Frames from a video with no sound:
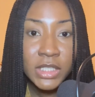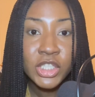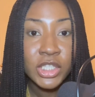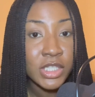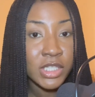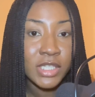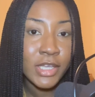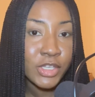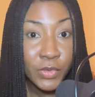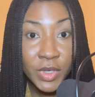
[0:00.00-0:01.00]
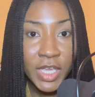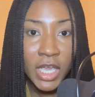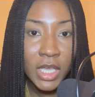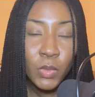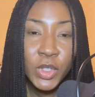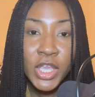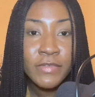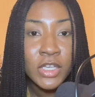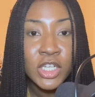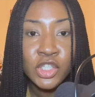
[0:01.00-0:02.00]
Just create. When you have
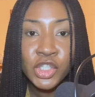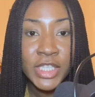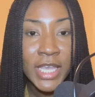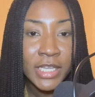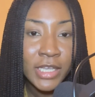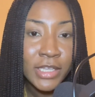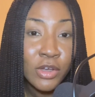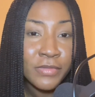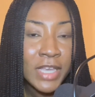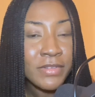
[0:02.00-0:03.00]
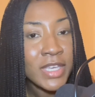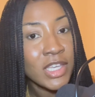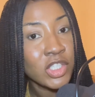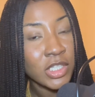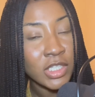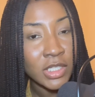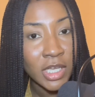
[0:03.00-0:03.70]
a good understanding of aviation,